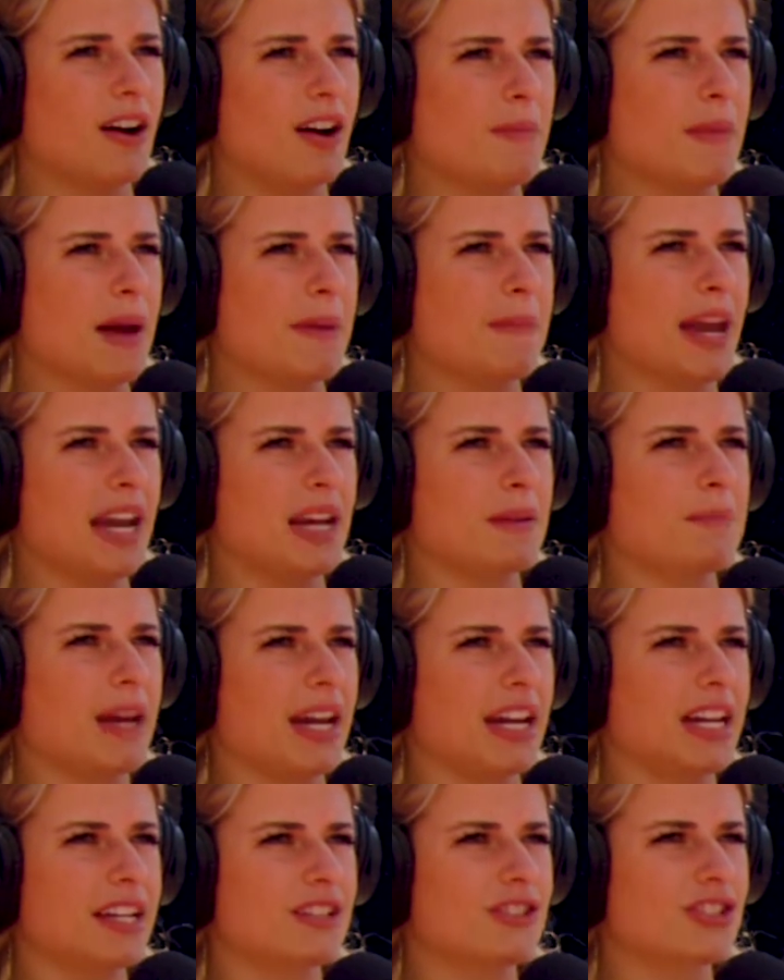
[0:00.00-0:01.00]
my paid
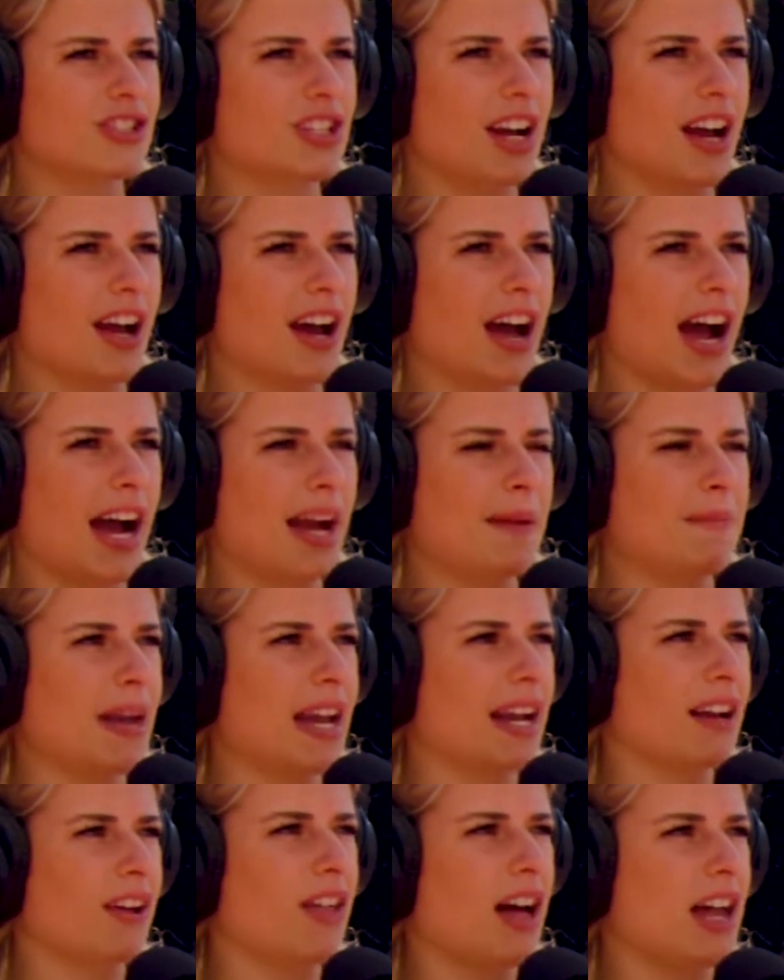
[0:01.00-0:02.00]
page, I
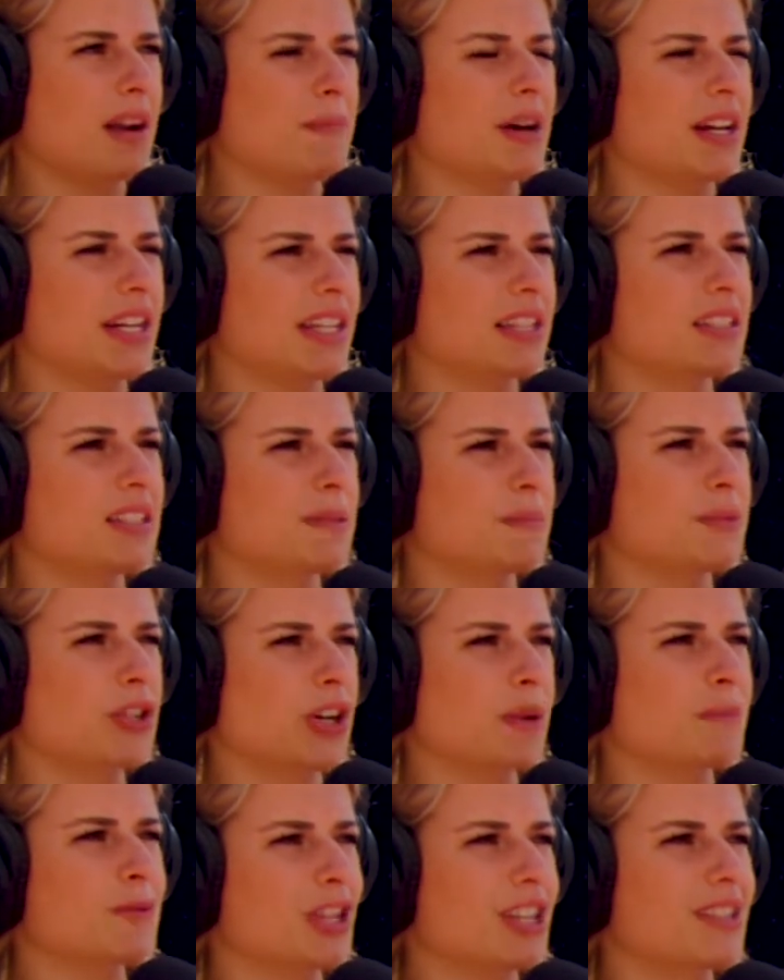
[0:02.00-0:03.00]
make a lot of money in
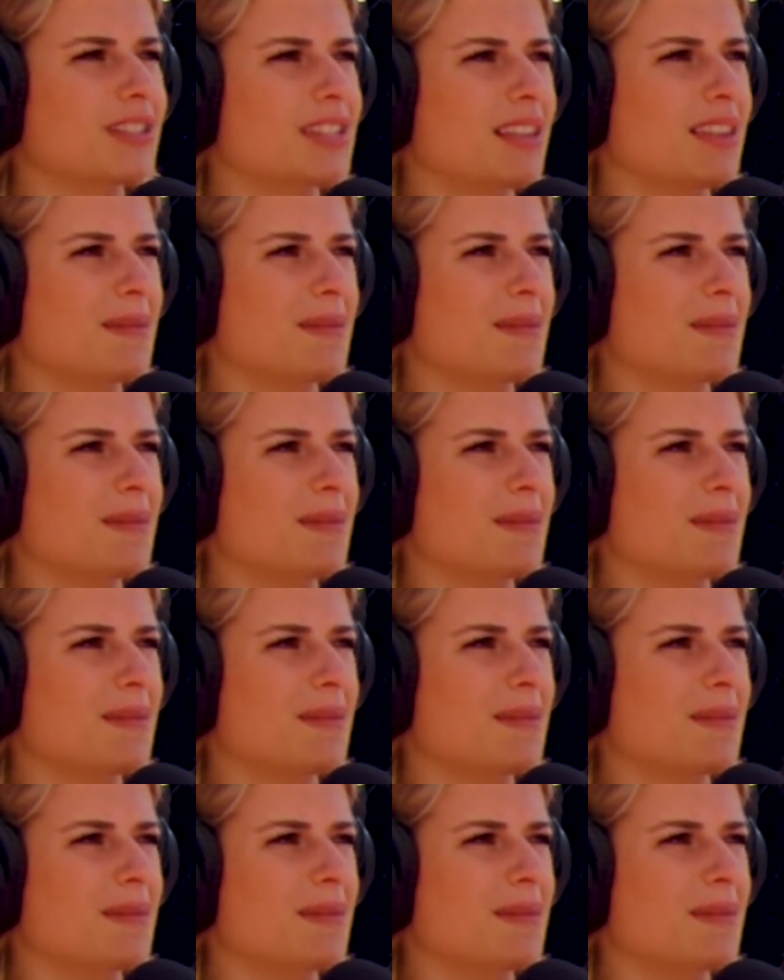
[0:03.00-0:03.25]
subscriptions,